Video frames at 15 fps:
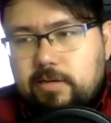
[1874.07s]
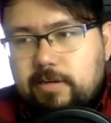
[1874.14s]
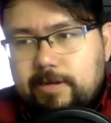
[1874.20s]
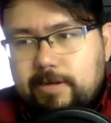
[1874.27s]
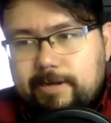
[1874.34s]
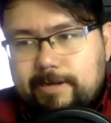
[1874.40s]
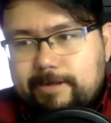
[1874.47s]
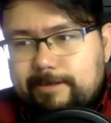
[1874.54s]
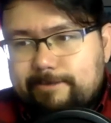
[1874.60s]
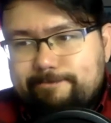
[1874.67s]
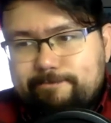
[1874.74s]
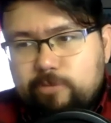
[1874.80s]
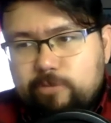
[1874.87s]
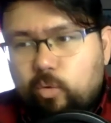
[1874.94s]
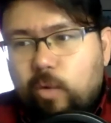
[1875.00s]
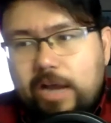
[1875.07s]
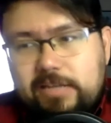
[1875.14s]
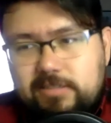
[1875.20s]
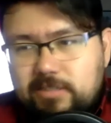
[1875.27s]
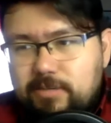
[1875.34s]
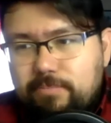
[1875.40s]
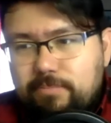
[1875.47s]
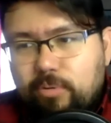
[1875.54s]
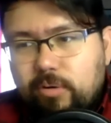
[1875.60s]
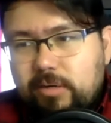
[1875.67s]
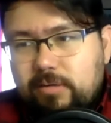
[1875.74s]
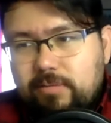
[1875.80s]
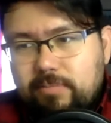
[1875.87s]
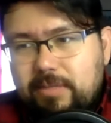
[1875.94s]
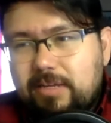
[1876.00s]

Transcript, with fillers: Um, why is it important?